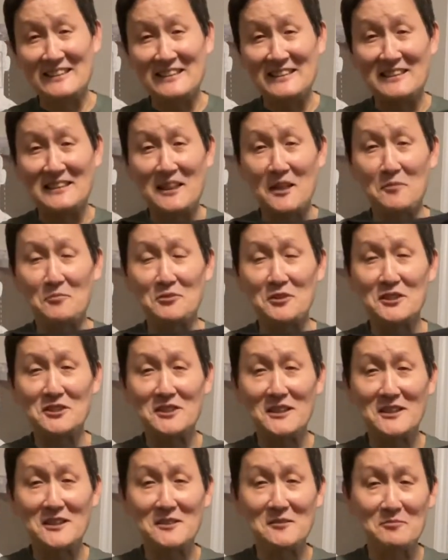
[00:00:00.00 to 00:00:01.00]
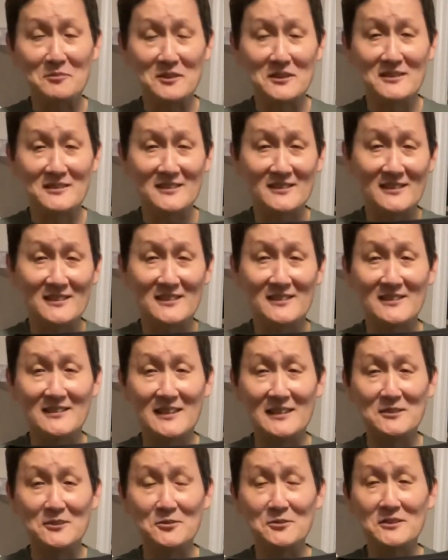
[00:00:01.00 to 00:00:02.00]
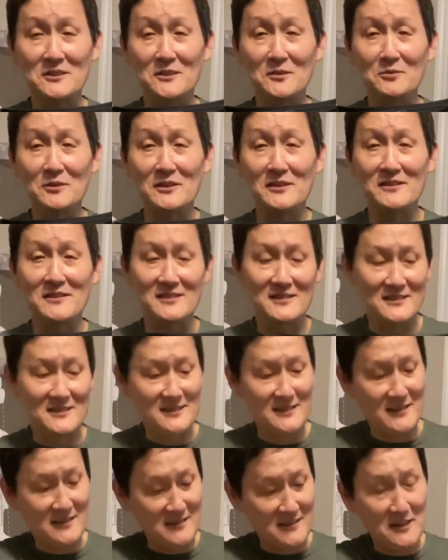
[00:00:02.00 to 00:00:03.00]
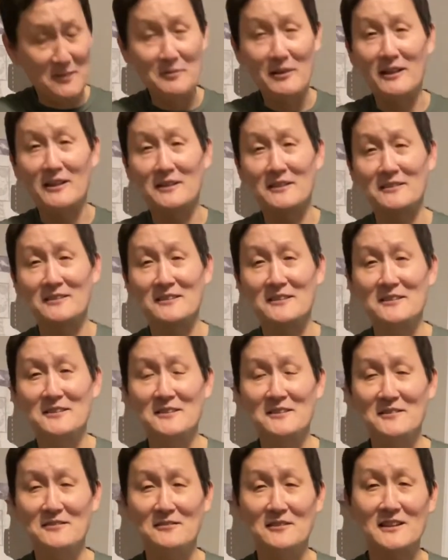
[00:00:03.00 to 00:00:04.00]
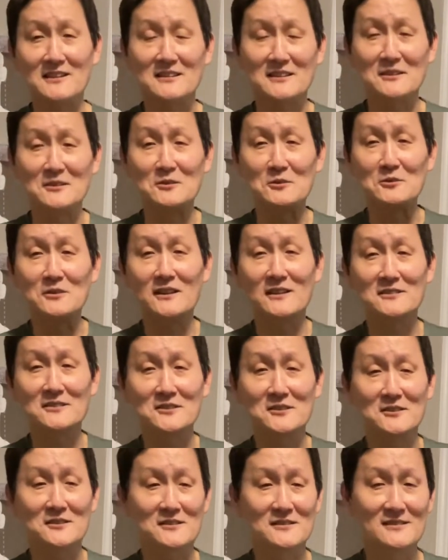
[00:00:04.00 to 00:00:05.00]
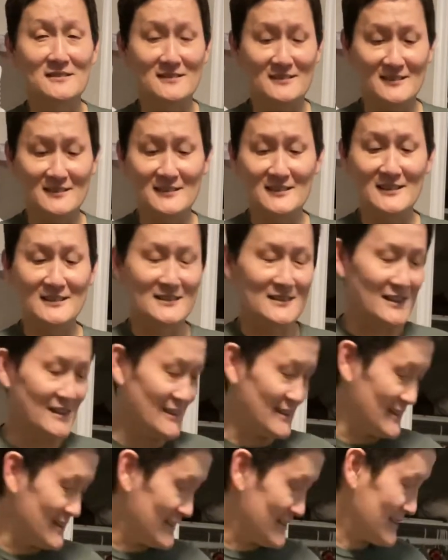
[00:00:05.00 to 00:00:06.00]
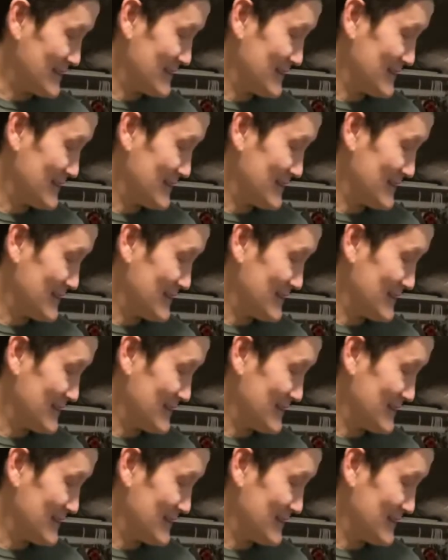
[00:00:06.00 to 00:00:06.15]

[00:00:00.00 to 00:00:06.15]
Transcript: I appreciate it, but who's gonna wear this? You know, come on, Lexia, who does your designs?